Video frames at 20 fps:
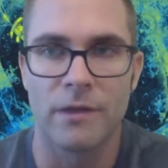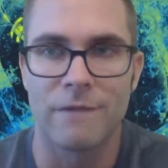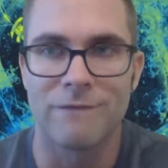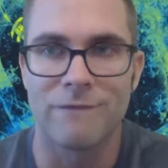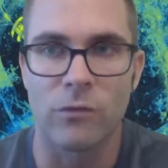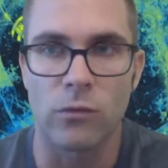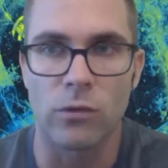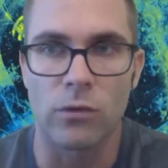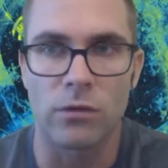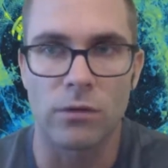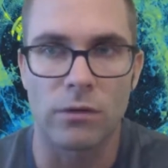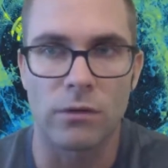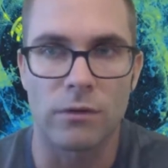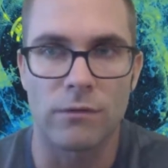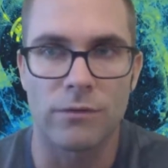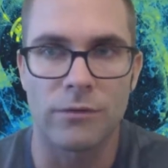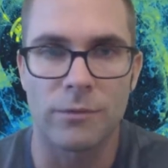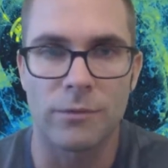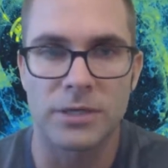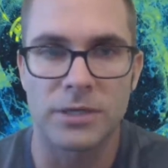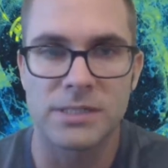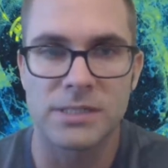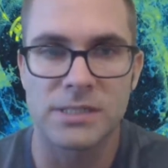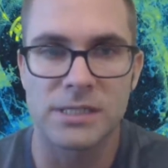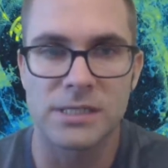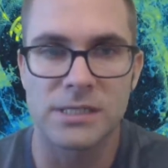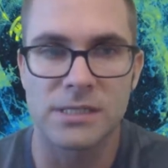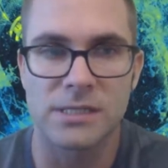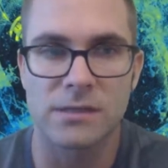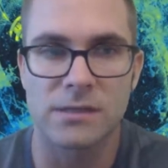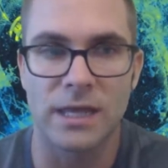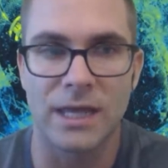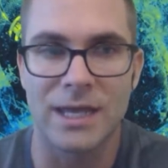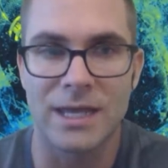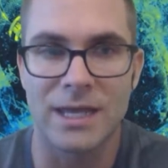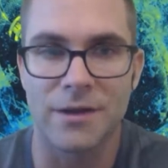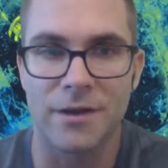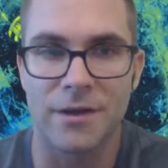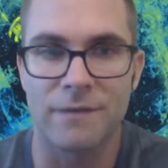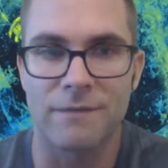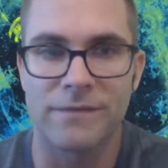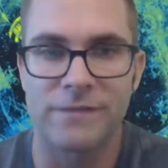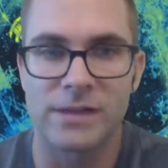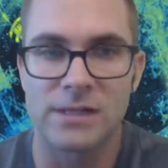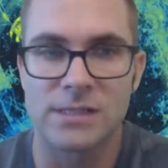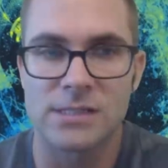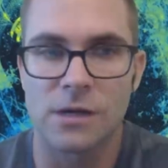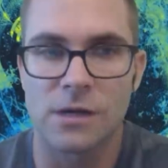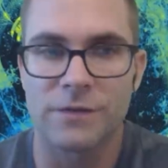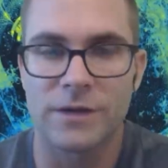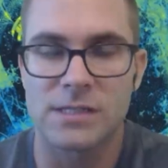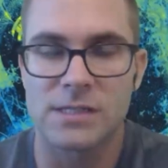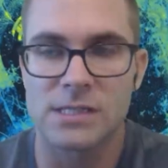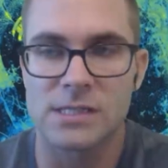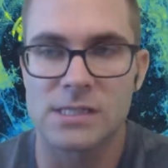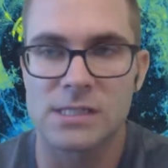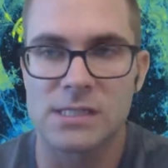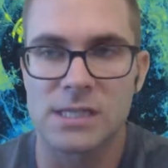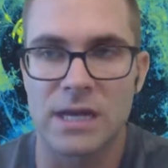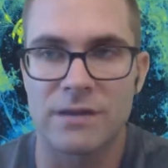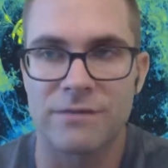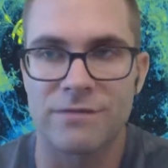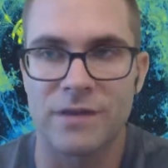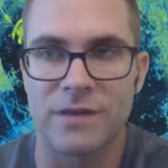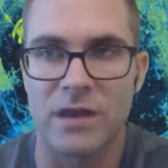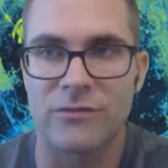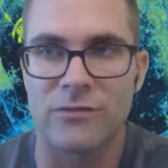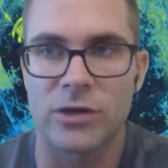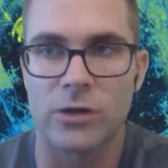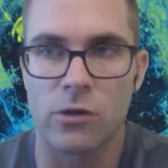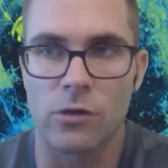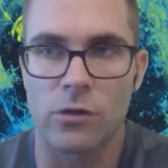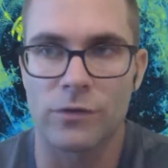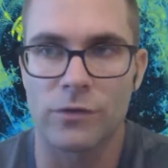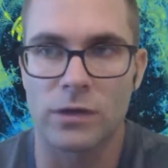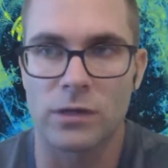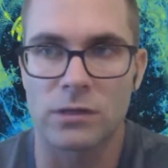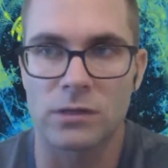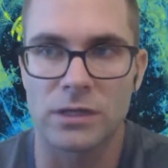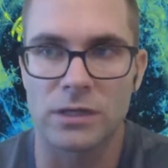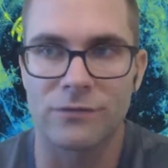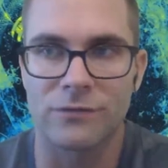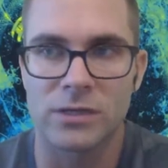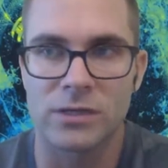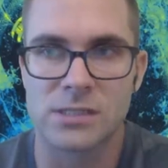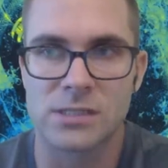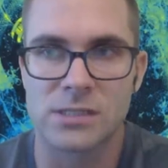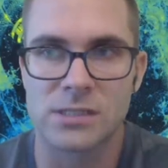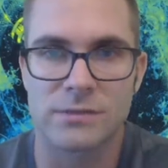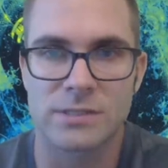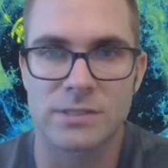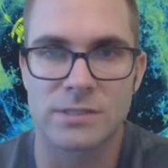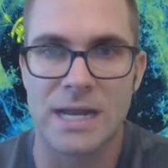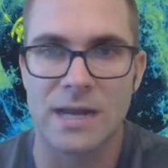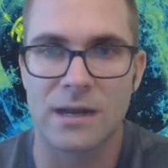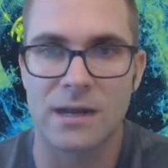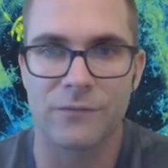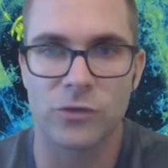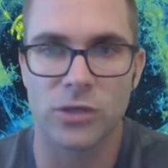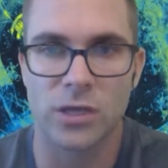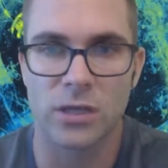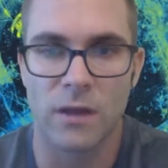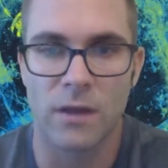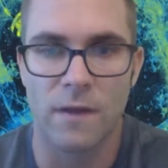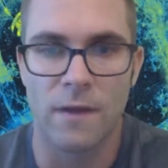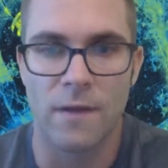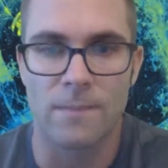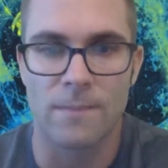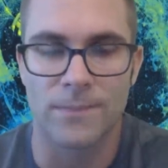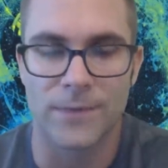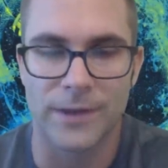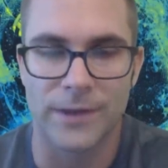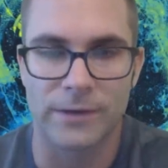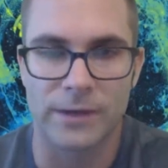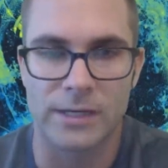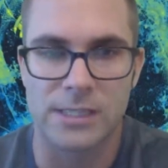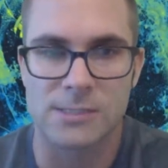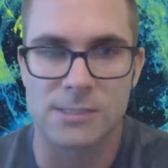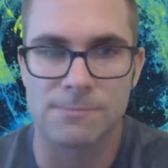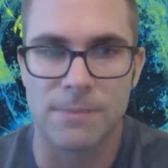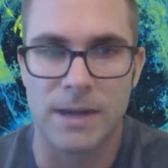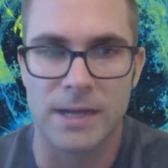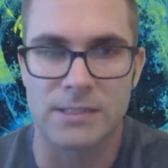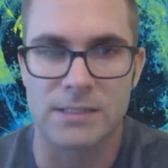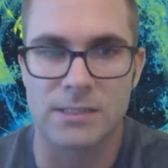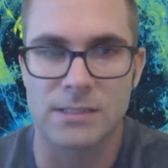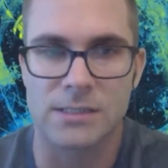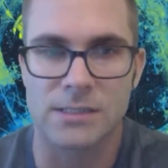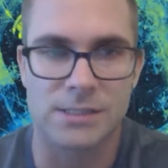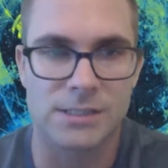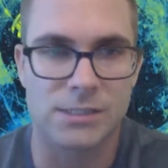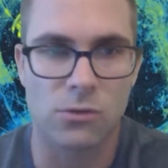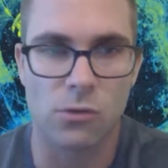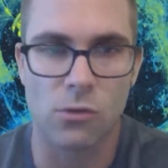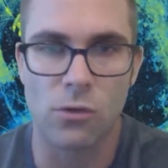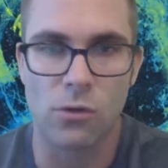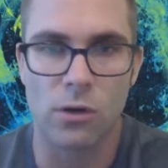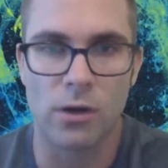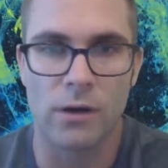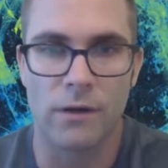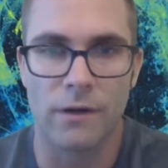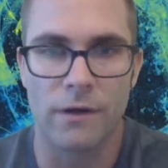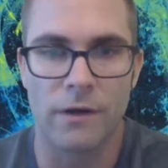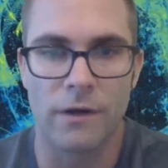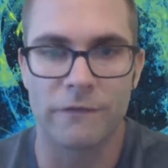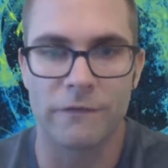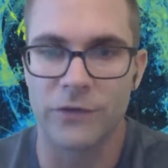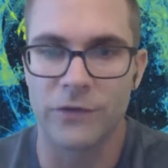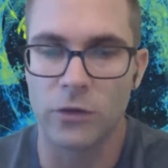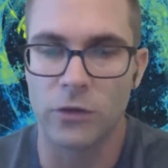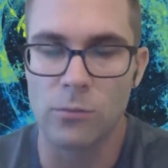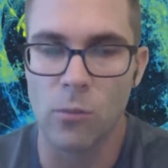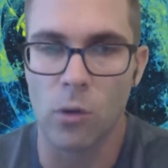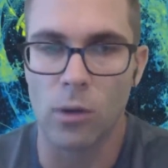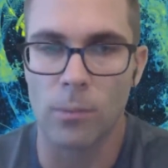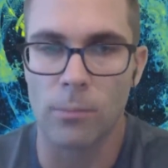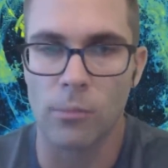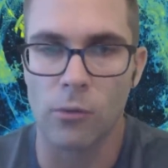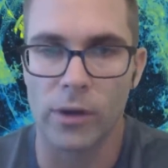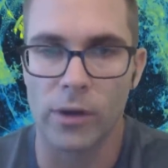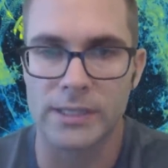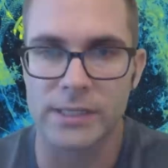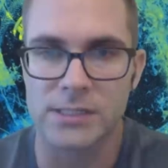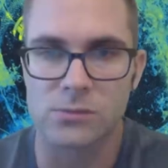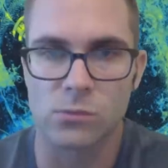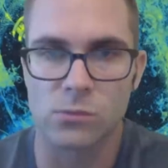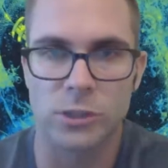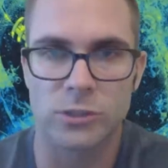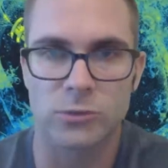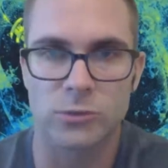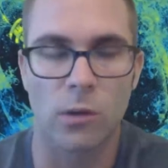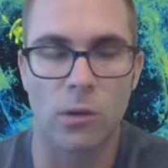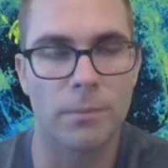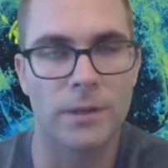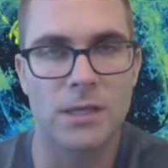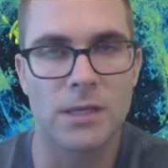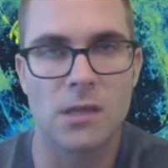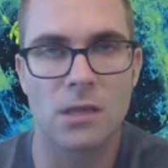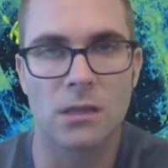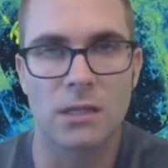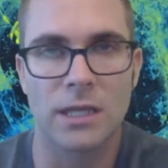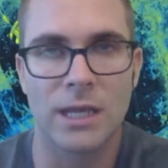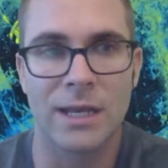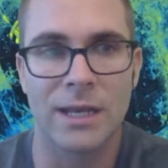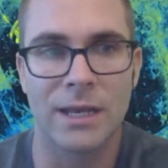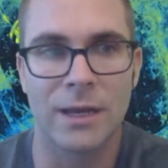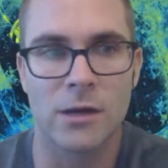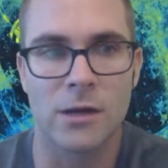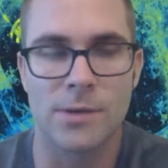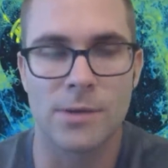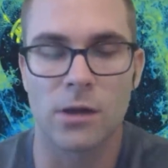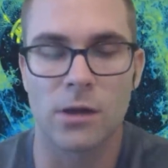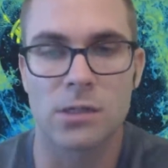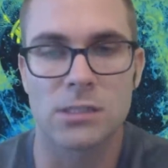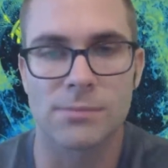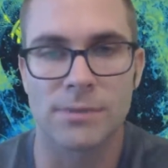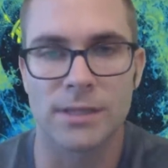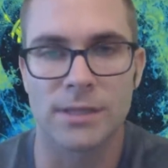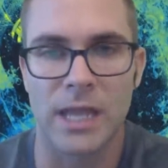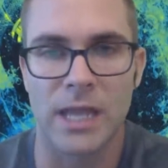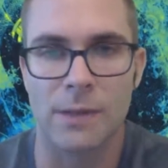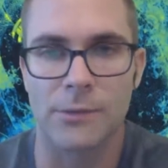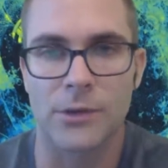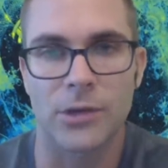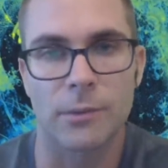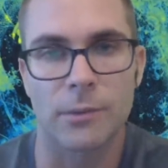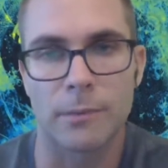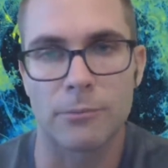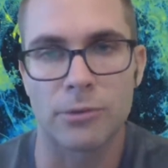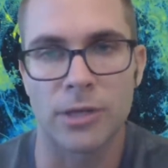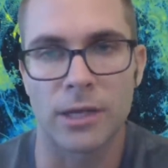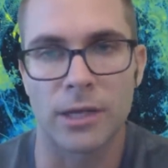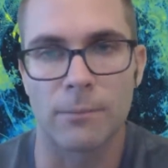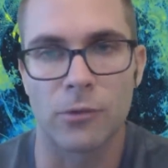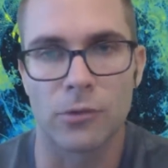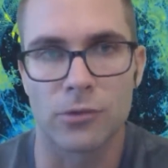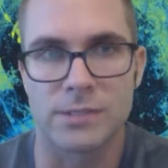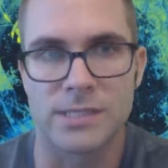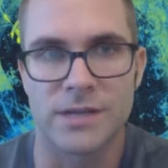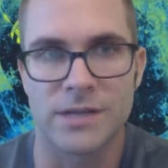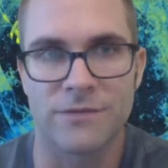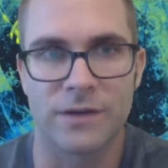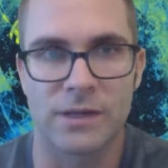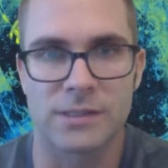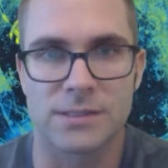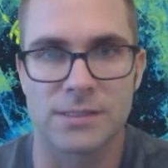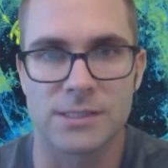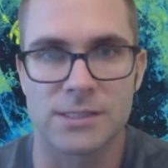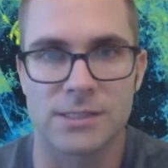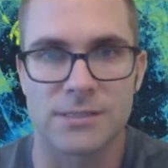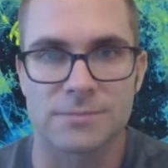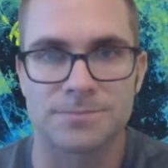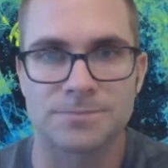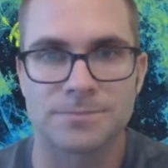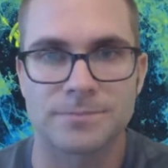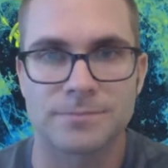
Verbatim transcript: For the preseason here, Philadelphia is a slight favorite over Cleveland. So, tentatively, they're expected to score a few more points, which will be the lean here. But ultimately, I'm going to be playing both defenses.